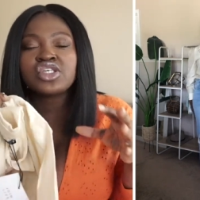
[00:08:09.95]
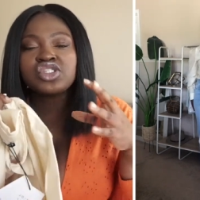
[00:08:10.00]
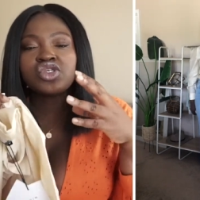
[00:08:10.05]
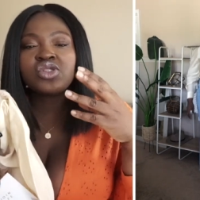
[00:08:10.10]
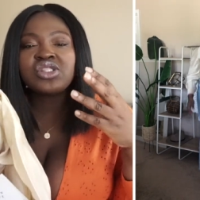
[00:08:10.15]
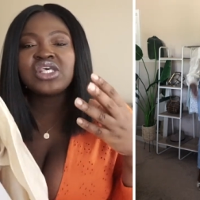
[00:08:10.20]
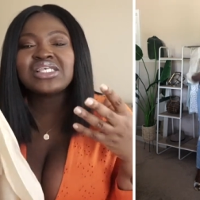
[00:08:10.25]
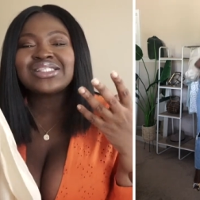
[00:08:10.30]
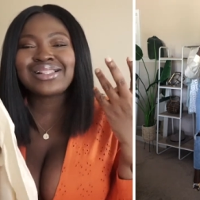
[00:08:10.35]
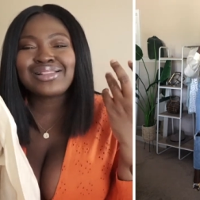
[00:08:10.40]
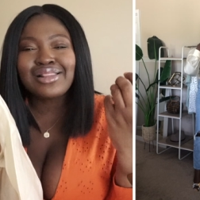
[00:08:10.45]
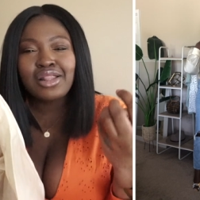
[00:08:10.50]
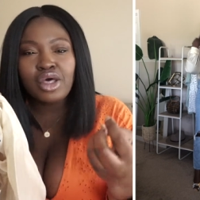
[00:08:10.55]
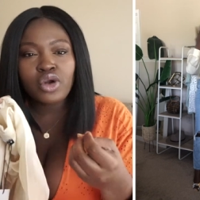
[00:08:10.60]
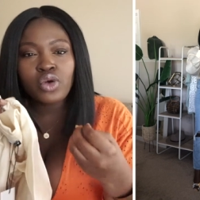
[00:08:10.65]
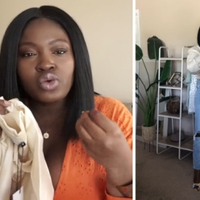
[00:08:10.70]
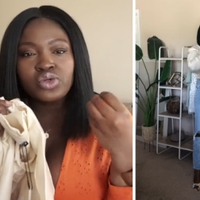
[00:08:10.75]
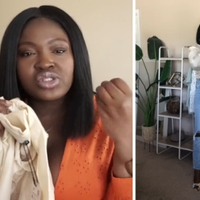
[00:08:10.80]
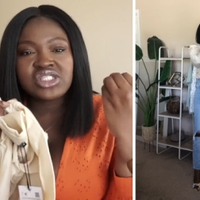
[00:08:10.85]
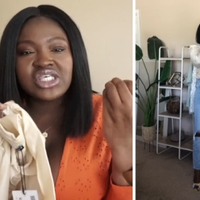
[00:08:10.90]
So these
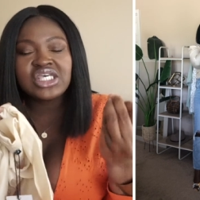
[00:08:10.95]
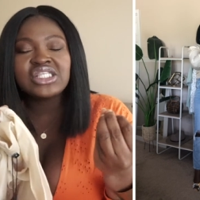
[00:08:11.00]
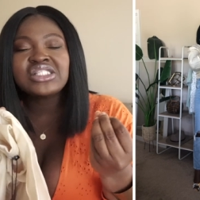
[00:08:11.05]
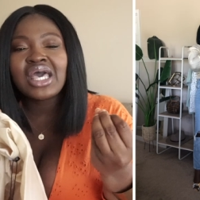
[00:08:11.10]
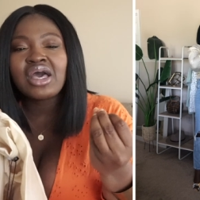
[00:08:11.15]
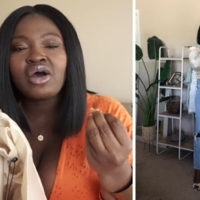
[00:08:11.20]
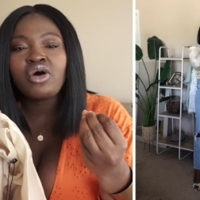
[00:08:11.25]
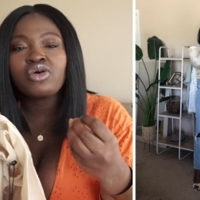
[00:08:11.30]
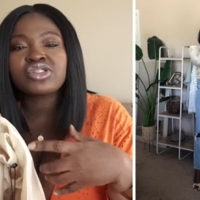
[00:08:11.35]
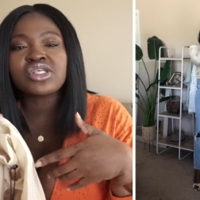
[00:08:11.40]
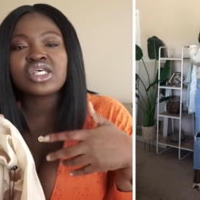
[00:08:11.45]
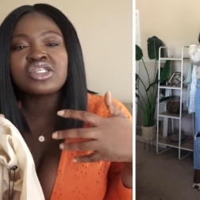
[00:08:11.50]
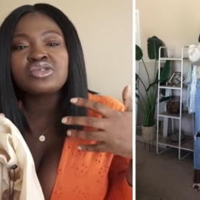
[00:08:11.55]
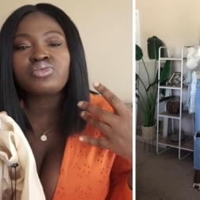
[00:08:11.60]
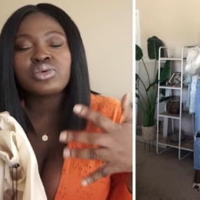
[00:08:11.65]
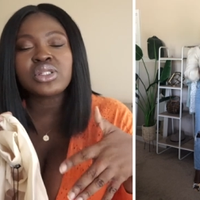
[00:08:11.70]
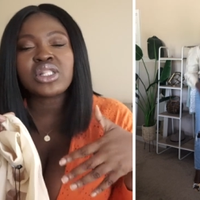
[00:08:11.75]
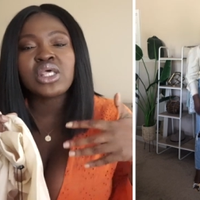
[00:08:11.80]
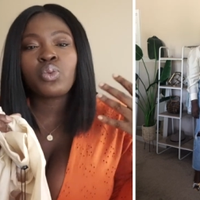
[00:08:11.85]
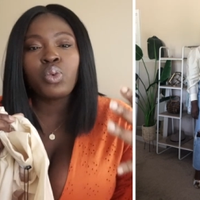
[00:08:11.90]
little details is
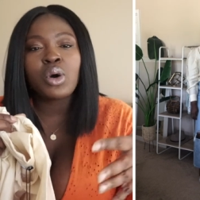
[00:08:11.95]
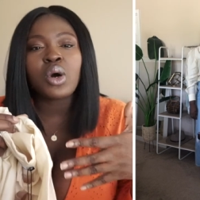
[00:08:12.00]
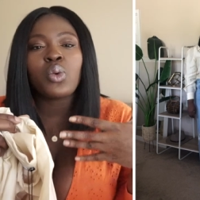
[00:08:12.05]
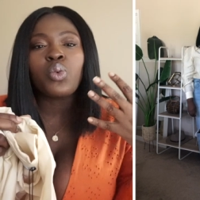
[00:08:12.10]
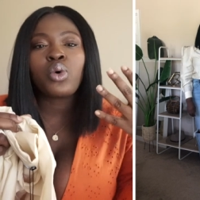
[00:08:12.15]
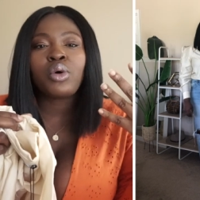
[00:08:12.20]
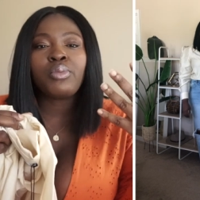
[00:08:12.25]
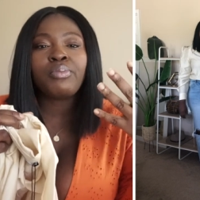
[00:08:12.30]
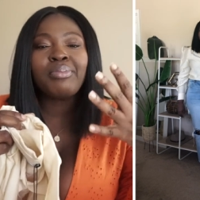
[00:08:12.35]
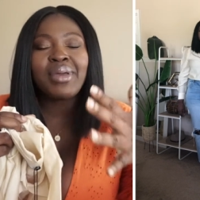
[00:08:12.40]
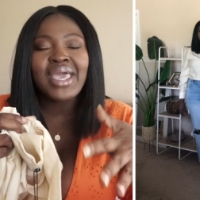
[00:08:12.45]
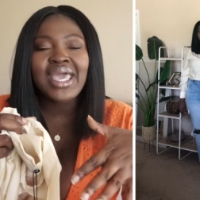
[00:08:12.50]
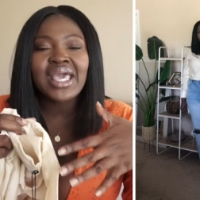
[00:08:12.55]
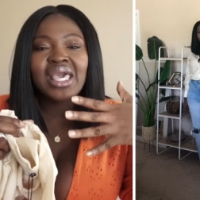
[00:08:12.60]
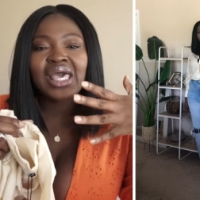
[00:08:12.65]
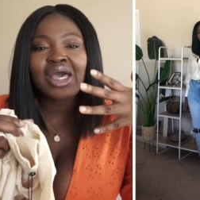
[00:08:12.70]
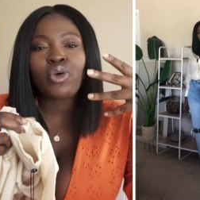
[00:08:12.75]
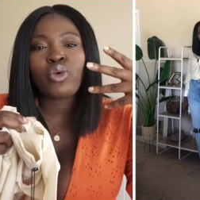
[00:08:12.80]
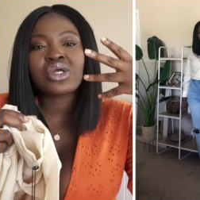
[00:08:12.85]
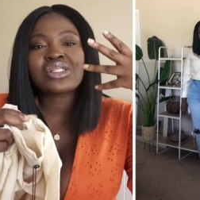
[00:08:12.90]
really what will
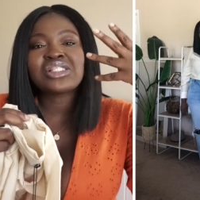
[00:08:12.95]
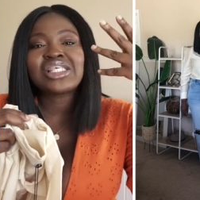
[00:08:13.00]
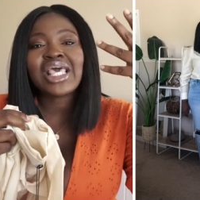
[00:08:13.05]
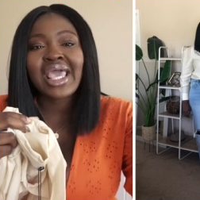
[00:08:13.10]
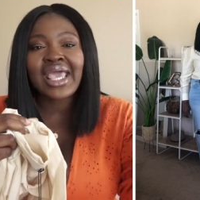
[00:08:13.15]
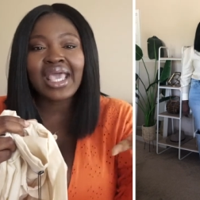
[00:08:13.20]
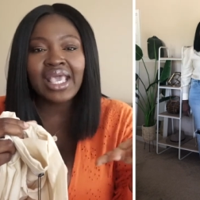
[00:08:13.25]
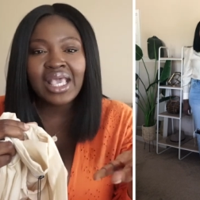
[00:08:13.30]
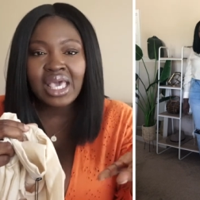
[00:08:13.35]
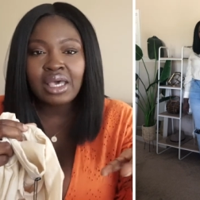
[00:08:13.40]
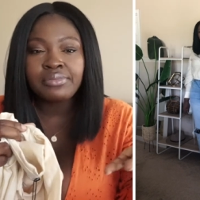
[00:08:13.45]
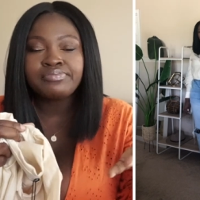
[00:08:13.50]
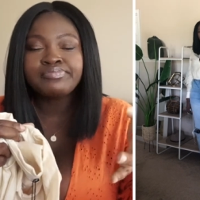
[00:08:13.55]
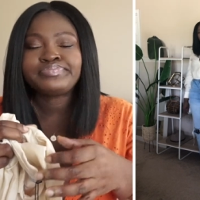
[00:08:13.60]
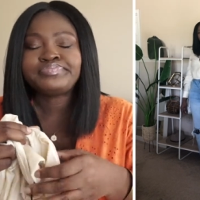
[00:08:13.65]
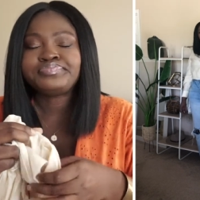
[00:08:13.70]
make or take